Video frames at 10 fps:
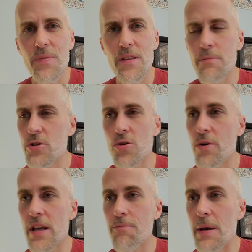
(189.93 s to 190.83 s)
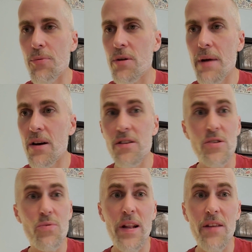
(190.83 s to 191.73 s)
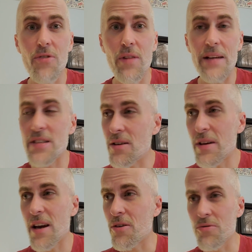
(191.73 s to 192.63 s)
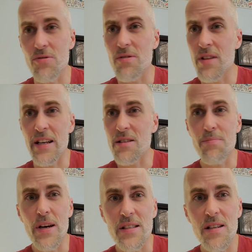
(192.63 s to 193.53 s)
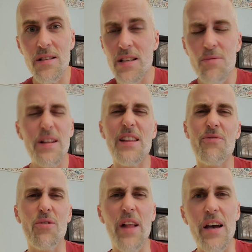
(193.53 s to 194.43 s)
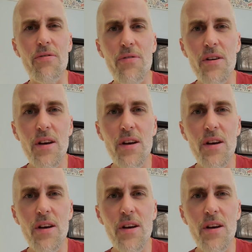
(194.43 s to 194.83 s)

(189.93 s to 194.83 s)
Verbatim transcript: The majority of people in America just want to live their lives. They don't care who's elected president. They just want to live their life.